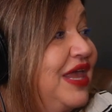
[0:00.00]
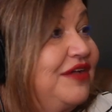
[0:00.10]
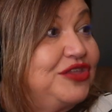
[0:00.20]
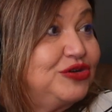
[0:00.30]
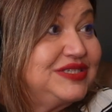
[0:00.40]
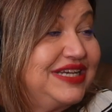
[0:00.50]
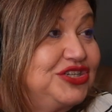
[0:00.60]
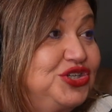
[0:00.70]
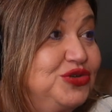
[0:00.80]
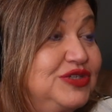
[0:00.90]
If there's
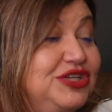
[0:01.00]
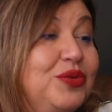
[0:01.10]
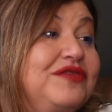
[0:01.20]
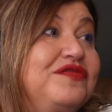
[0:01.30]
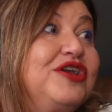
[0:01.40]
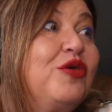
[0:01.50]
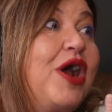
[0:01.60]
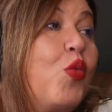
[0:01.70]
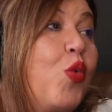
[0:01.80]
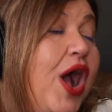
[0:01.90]
issues, you want to figure
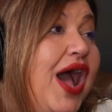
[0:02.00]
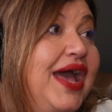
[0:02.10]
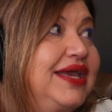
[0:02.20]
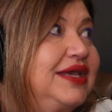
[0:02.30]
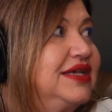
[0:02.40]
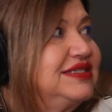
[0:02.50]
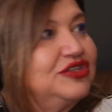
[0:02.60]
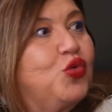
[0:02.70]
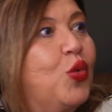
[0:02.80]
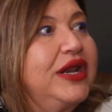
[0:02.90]
out why is
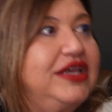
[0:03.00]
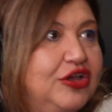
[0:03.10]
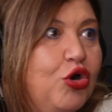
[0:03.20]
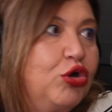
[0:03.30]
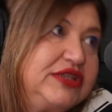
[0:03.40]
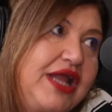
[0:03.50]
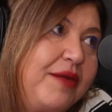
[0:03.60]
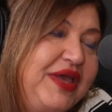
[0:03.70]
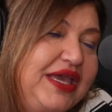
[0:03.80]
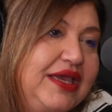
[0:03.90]
a 20-year-old
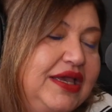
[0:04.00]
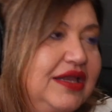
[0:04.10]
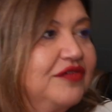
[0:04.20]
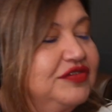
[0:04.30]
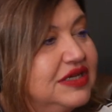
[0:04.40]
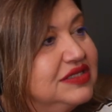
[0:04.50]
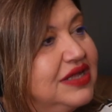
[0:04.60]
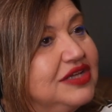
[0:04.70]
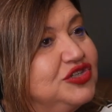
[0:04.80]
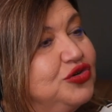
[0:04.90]
not making enough
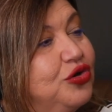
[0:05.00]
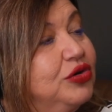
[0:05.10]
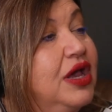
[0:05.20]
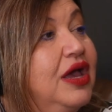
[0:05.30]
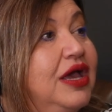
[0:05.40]
testosterone.